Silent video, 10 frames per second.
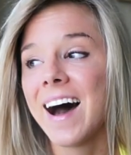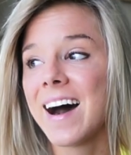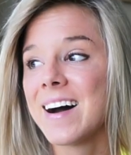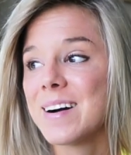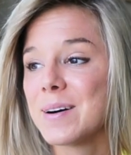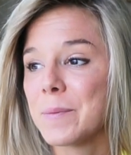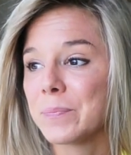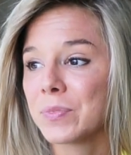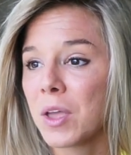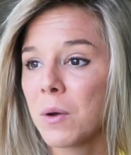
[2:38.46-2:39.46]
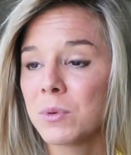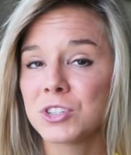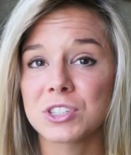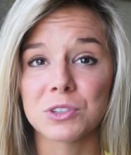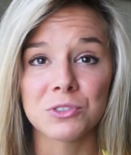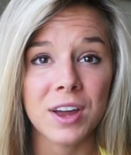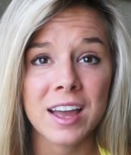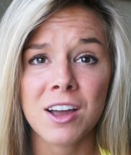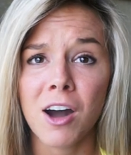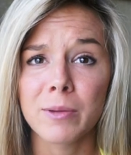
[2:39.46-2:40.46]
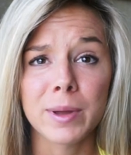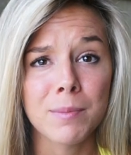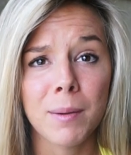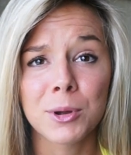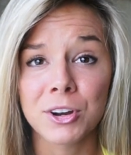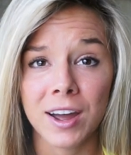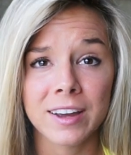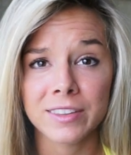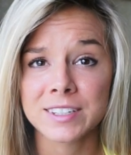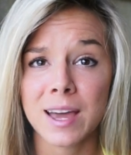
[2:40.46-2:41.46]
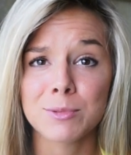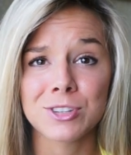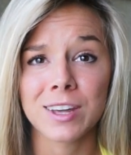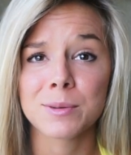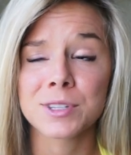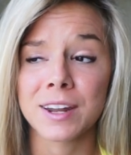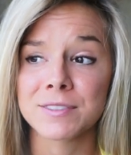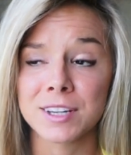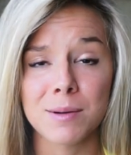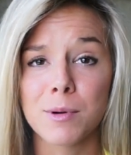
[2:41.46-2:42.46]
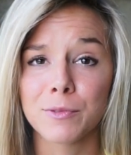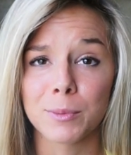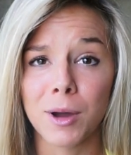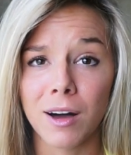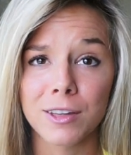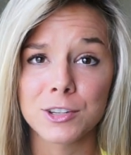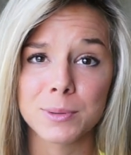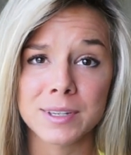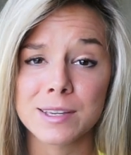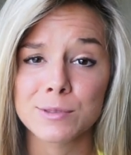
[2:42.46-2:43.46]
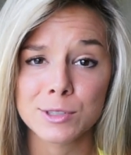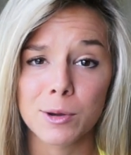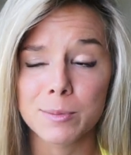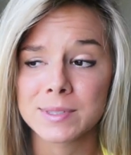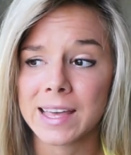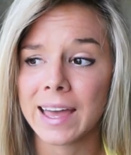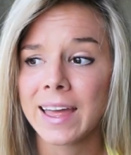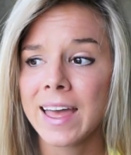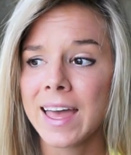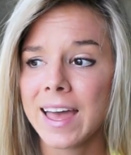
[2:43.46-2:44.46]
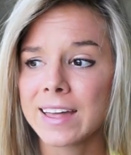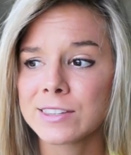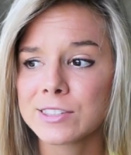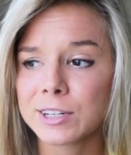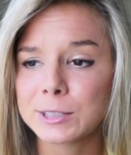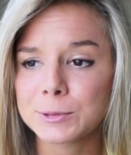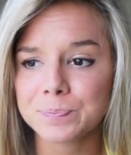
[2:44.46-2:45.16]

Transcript: um, was just a wreck, calling my mom, crying all the time. She thought I was gonna have to come home from college because I was so upset. And so,